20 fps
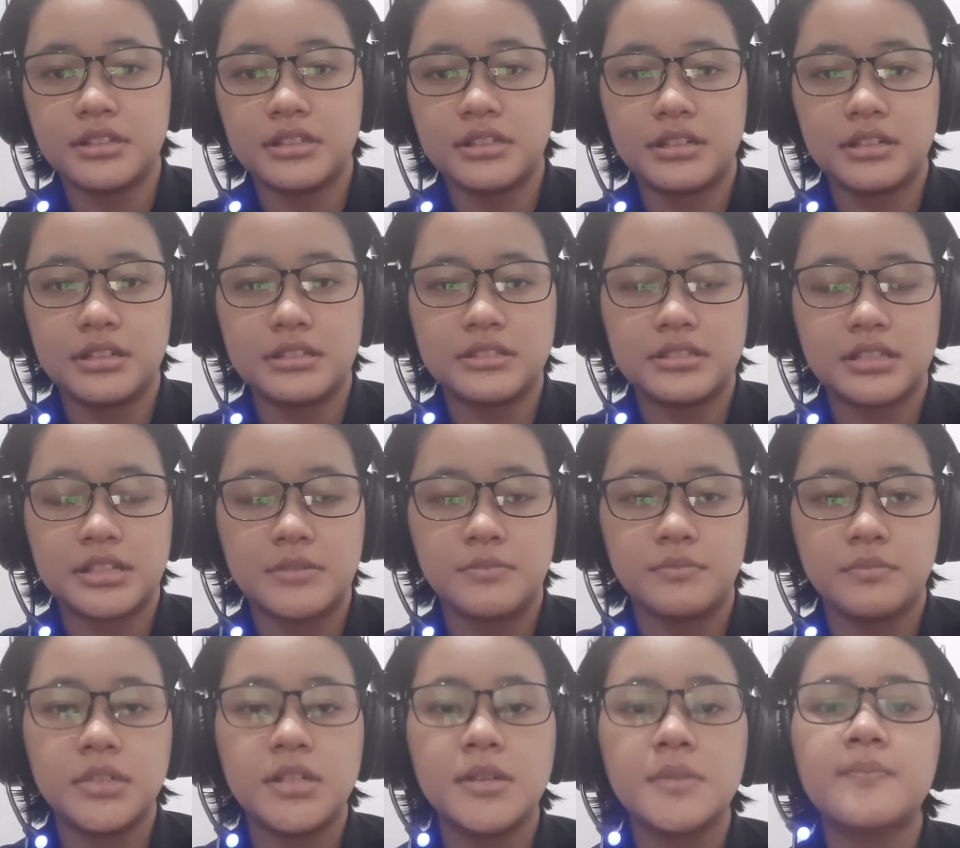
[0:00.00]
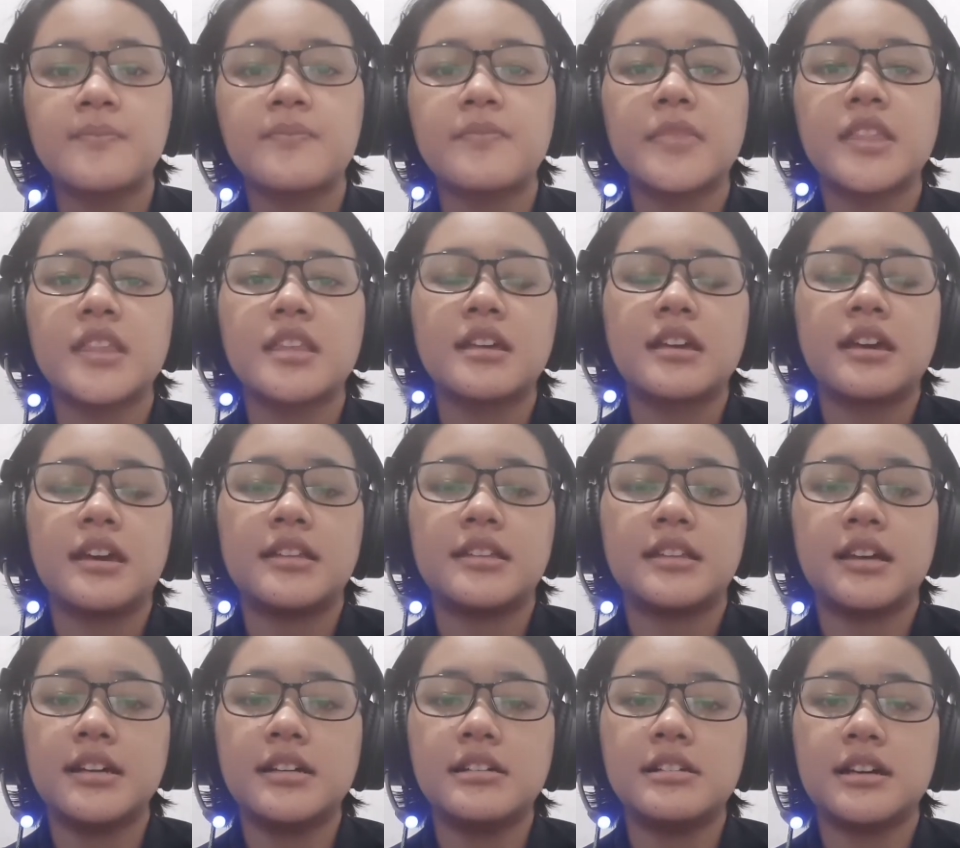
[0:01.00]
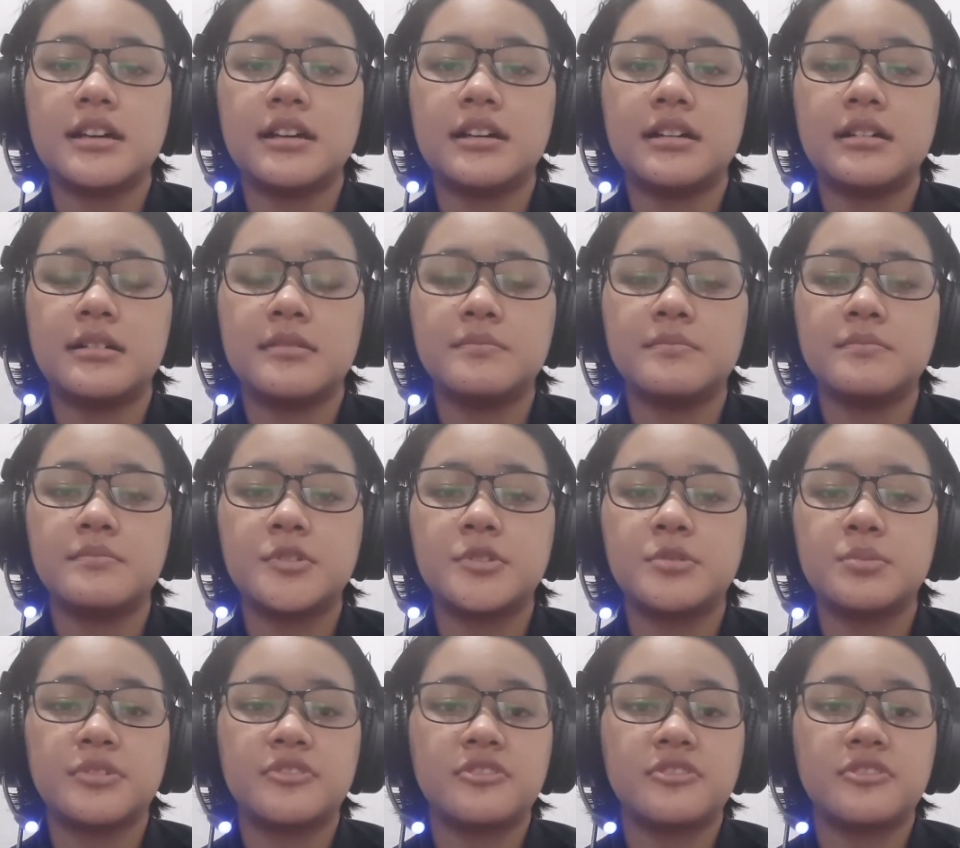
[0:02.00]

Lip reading: with the tape. And then to